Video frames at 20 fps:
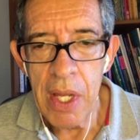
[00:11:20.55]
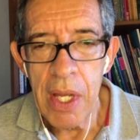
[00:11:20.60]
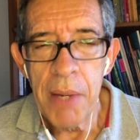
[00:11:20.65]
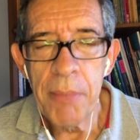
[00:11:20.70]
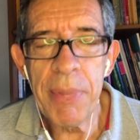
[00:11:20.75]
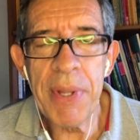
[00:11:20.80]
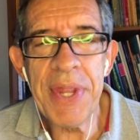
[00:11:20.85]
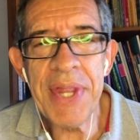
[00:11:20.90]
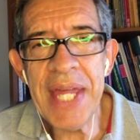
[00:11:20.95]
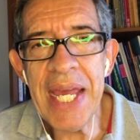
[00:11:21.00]

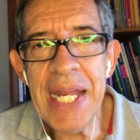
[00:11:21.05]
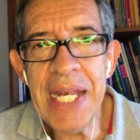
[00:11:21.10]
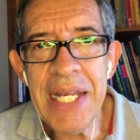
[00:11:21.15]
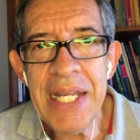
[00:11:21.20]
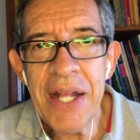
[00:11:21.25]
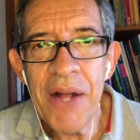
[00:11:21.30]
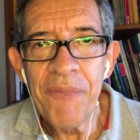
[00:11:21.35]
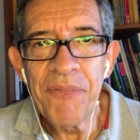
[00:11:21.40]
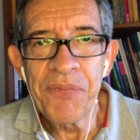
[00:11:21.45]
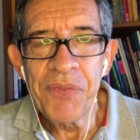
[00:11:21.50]
But then
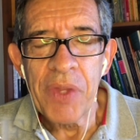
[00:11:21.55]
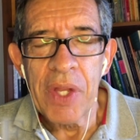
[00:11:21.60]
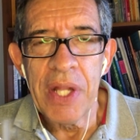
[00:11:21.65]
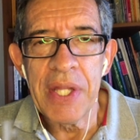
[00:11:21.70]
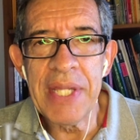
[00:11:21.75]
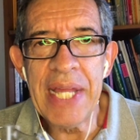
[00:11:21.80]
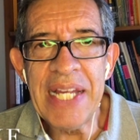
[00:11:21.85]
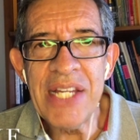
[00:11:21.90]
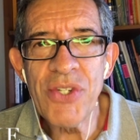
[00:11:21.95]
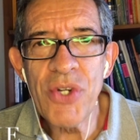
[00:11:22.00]

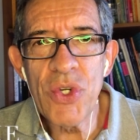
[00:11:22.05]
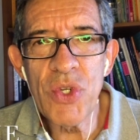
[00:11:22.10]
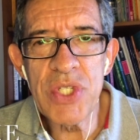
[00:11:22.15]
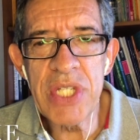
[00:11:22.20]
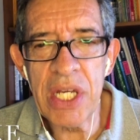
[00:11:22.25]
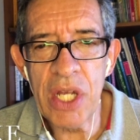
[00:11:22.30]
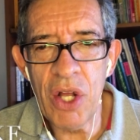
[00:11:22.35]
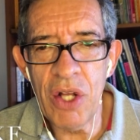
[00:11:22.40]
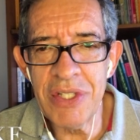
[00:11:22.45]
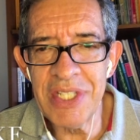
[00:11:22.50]
they introduce a
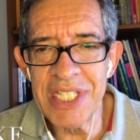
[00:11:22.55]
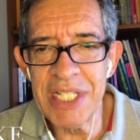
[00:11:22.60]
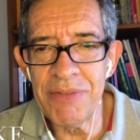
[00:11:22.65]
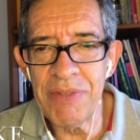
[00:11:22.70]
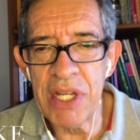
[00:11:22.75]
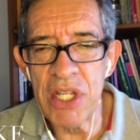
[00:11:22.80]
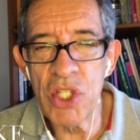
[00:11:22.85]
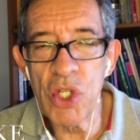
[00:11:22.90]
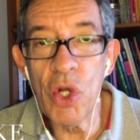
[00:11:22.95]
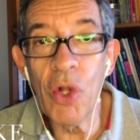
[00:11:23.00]
concept
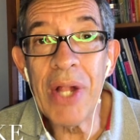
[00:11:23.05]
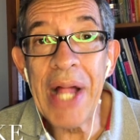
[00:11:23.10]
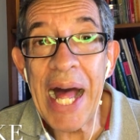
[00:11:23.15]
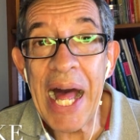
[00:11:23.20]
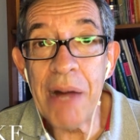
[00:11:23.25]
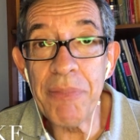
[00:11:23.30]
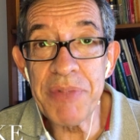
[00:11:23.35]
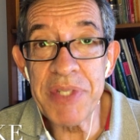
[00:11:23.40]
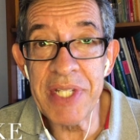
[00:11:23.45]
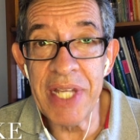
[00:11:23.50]
that is called
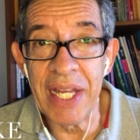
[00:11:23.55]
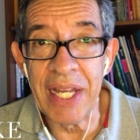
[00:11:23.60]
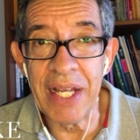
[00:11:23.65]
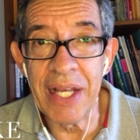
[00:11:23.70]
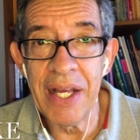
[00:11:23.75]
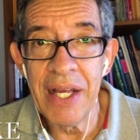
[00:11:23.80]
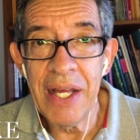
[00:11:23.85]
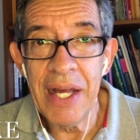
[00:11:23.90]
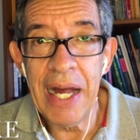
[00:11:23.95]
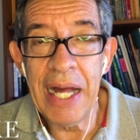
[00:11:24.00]
uptake.
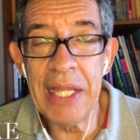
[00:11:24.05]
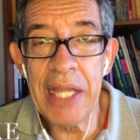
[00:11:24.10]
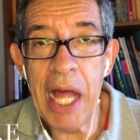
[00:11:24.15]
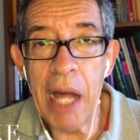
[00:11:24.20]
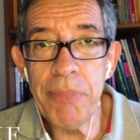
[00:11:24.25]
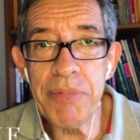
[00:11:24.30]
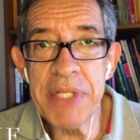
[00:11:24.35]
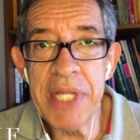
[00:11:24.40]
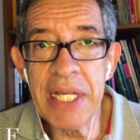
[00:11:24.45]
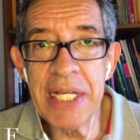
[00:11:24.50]
And
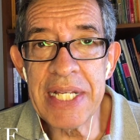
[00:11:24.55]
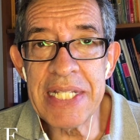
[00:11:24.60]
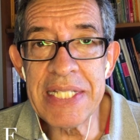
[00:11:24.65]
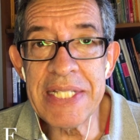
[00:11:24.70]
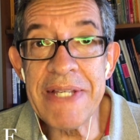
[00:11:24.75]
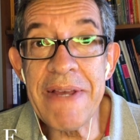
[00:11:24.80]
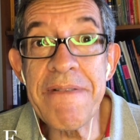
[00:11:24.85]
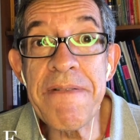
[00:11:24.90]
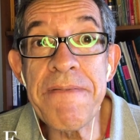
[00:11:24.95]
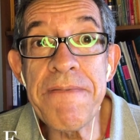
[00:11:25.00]
uptake is
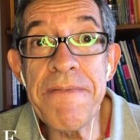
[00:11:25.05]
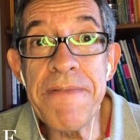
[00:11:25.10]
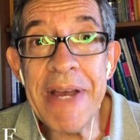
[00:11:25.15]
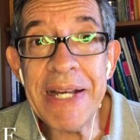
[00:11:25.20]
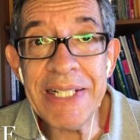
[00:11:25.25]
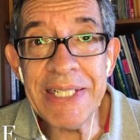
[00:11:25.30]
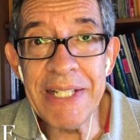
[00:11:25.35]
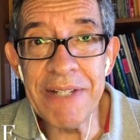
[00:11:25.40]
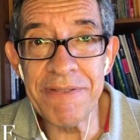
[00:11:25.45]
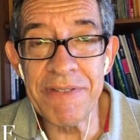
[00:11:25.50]
the
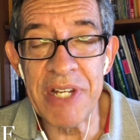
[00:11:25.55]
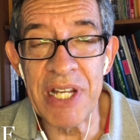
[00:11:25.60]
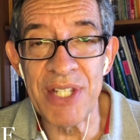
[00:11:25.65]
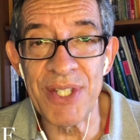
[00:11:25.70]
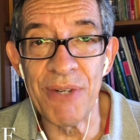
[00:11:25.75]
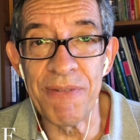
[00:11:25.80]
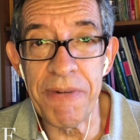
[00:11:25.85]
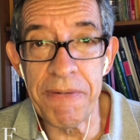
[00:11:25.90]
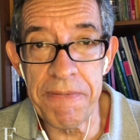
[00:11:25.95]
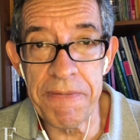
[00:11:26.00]
effectiveness of
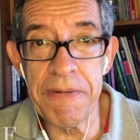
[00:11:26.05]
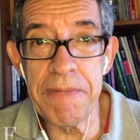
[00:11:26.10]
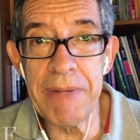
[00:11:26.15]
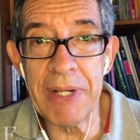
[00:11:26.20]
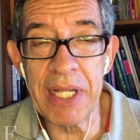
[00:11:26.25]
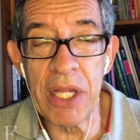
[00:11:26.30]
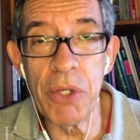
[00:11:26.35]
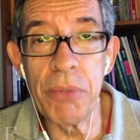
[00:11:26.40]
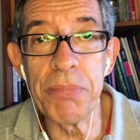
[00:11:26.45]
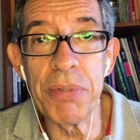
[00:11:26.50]
the feedback
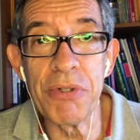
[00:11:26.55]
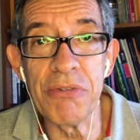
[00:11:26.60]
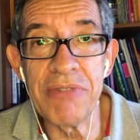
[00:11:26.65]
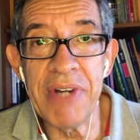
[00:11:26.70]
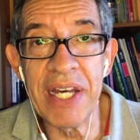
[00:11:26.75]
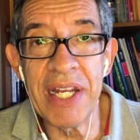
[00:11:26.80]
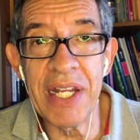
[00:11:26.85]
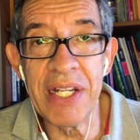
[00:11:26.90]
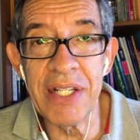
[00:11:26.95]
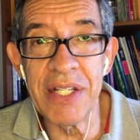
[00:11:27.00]
that you
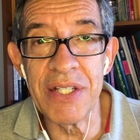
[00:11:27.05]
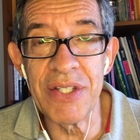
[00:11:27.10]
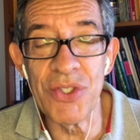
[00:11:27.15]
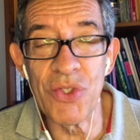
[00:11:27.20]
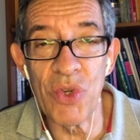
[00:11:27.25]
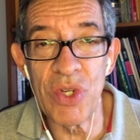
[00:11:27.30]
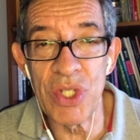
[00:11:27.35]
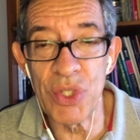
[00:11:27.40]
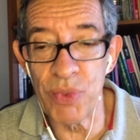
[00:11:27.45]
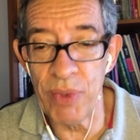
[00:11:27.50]
provided the
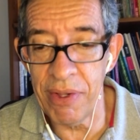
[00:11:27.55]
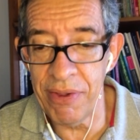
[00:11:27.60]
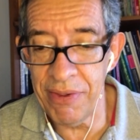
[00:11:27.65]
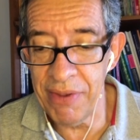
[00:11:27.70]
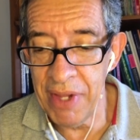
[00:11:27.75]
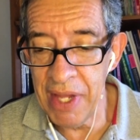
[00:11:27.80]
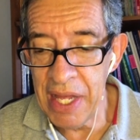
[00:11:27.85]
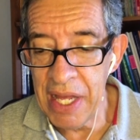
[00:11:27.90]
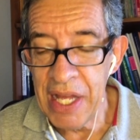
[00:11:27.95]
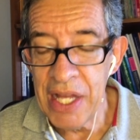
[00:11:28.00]
students with.
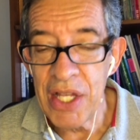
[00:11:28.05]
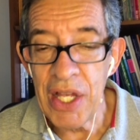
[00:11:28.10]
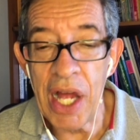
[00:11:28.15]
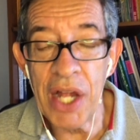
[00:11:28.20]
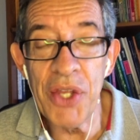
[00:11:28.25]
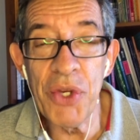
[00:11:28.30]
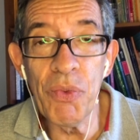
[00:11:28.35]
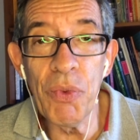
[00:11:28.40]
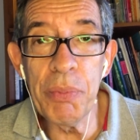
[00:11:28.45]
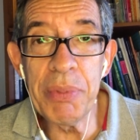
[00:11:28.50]
And
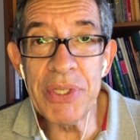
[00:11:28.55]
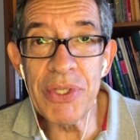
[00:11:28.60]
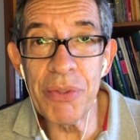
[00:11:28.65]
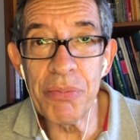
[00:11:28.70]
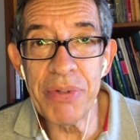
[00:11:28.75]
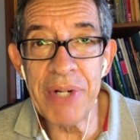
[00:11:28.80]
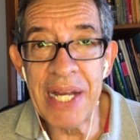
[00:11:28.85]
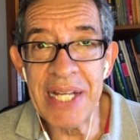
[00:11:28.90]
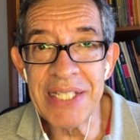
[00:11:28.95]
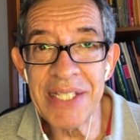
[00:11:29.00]
you will be
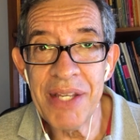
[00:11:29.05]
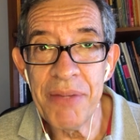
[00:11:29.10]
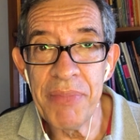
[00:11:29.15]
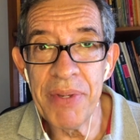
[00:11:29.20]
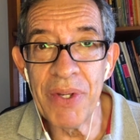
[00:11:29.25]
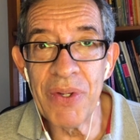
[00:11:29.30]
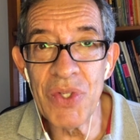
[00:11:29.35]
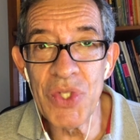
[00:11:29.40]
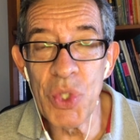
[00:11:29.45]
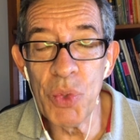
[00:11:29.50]
surprised
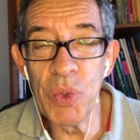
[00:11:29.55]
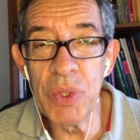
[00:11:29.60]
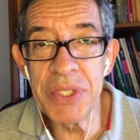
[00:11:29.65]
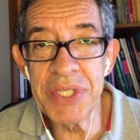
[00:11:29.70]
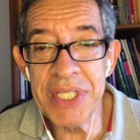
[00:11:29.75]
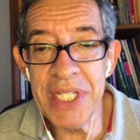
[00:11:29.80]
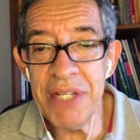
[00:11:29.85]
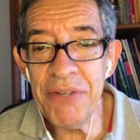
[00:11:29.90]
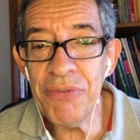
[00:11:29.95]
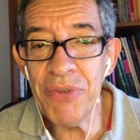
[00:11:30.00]
because you will
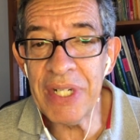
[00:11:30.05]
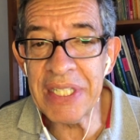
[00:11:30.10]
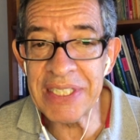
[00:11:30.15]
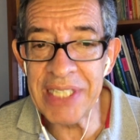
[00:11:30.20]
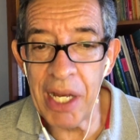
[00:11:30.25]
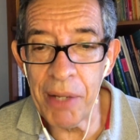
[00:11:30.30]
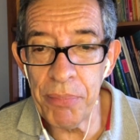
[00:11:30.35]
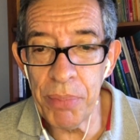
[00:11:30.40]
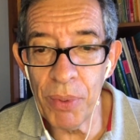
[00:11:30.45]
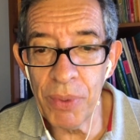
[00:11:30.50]
see, for
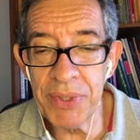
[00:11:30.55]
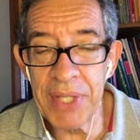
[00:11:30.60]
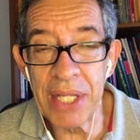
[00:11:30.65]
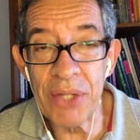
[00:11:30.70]
example, that